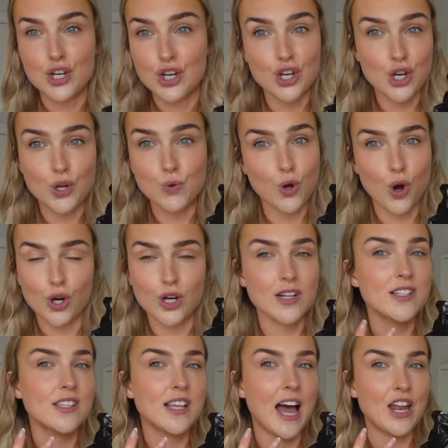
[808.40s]
new
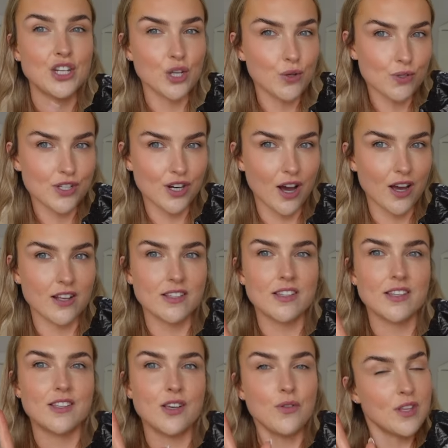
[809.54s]
colors and new styles.
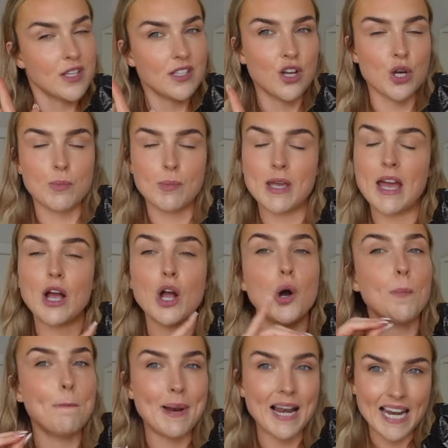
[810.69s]
So this is gonna be a
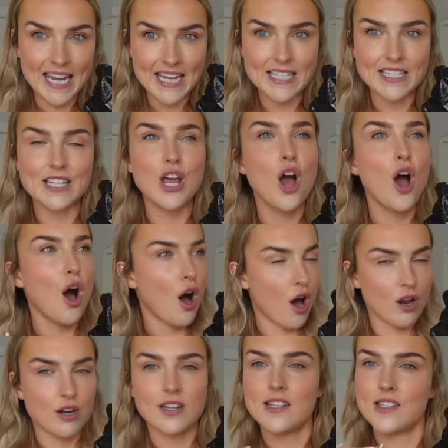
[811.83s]
complete
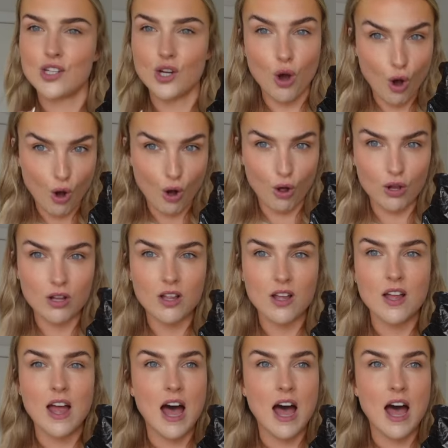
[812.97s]
honest haul.